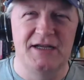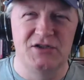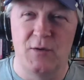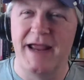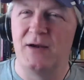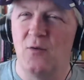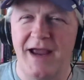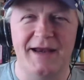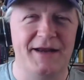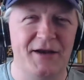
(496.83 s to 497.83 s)
Dwyane
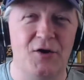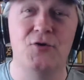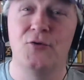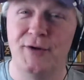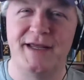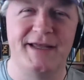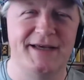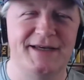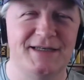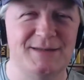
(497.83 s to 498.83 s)
Wade. I know who he
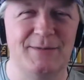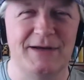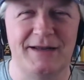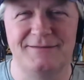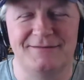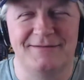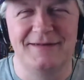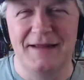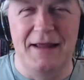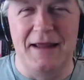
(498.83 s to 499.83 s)
is, but I
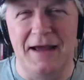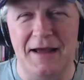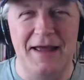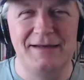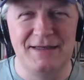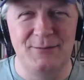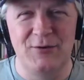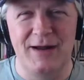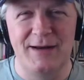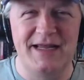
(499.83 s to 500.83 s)
uh,
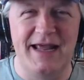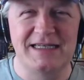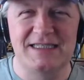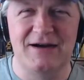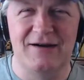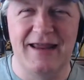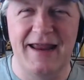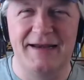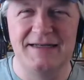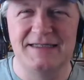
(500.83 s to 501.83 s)
WNBA star
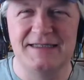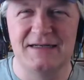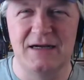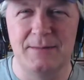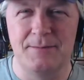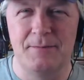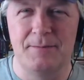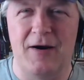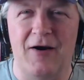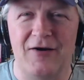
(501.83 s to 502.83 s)
Candace uh,
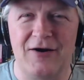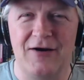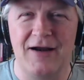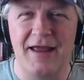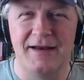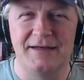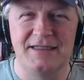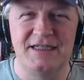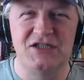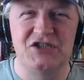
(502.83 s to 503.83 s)
Parker and
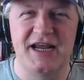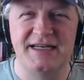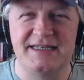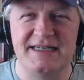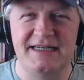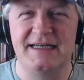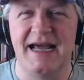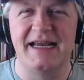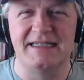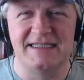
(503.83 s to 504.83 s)
DJ D
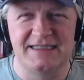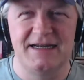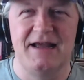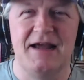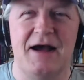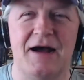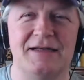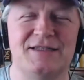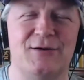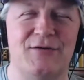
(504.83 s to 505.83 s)
Nice. Uh,
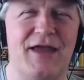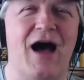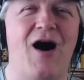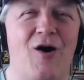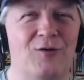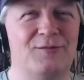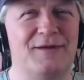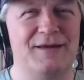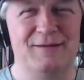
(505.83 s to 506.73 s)
so they all